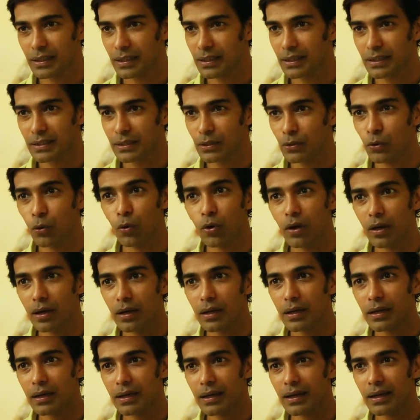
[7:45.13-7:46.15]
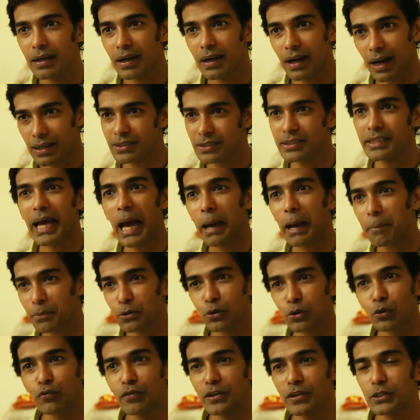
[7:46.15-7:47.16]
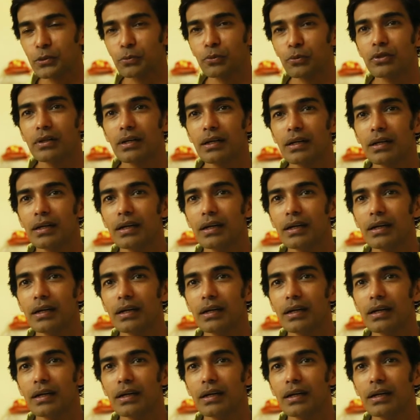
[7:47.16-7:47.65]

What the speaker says: The whole casting happened through Facebook.